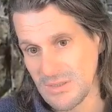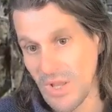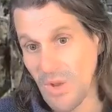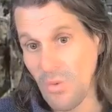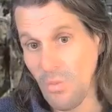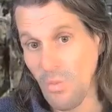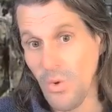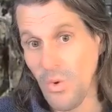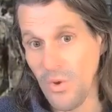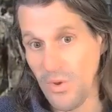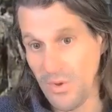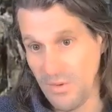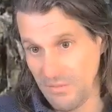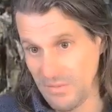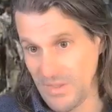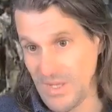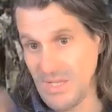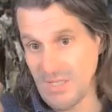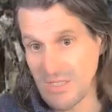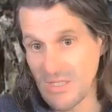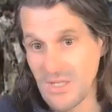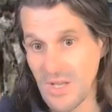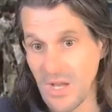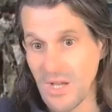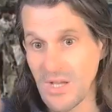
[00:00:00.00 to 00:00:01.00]
There were
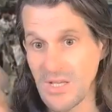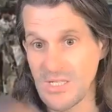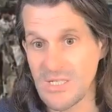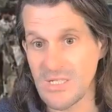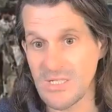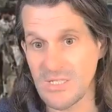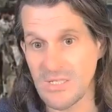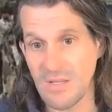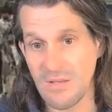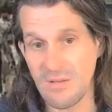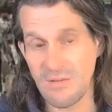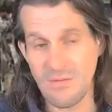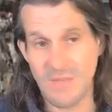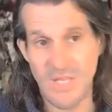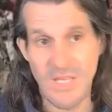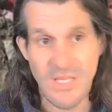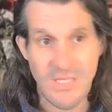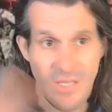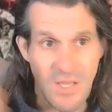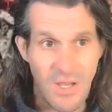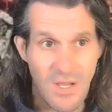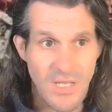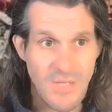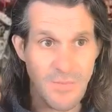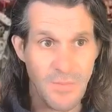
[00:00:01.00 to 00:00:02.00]
these guys,
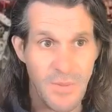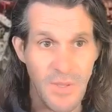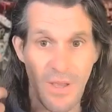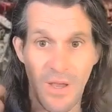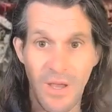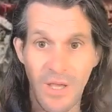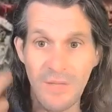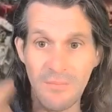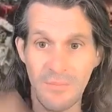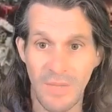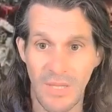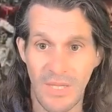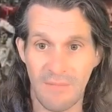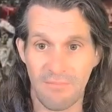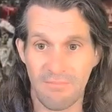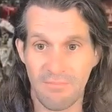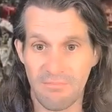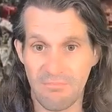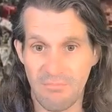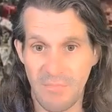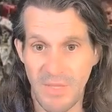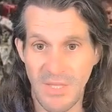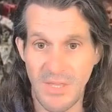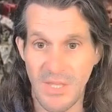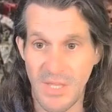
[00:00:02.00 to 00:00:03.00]
these guys behind me
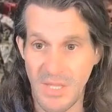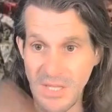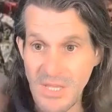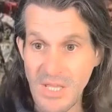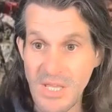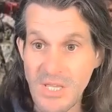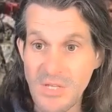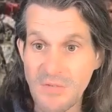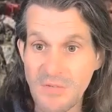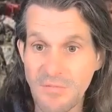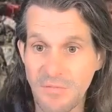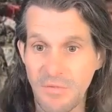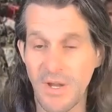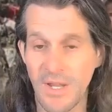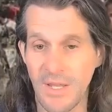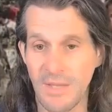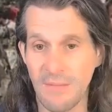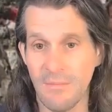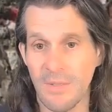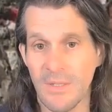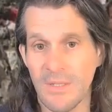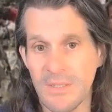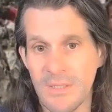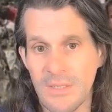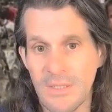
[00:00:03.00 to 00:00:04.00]
in, in this
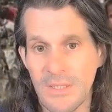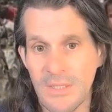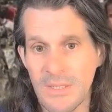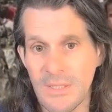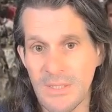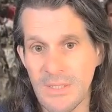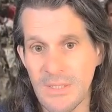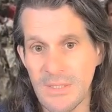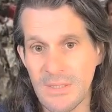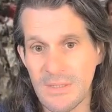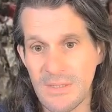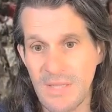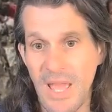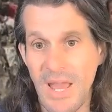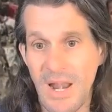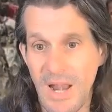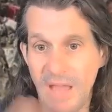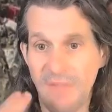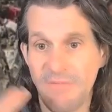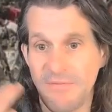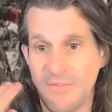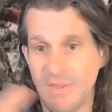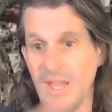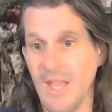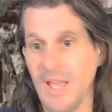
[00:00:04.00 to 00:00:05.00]
frame, they're
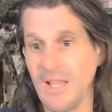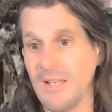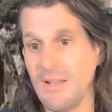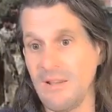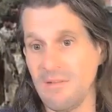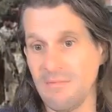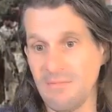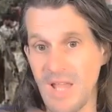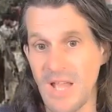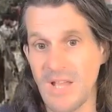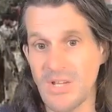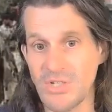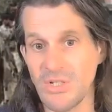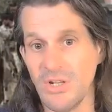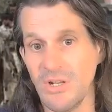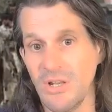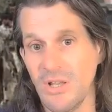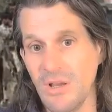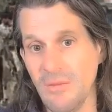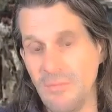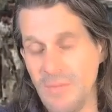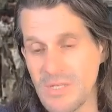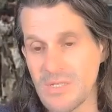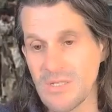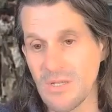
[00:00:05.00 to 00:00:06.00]
Afghan National
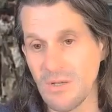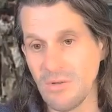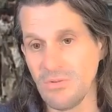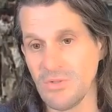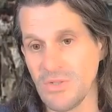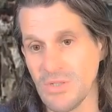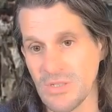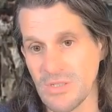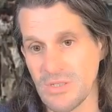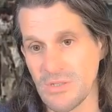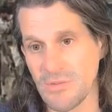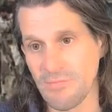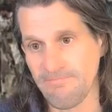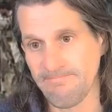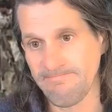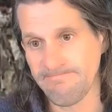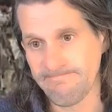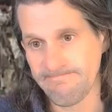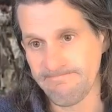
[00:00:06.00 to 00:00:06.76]
Army soldiers.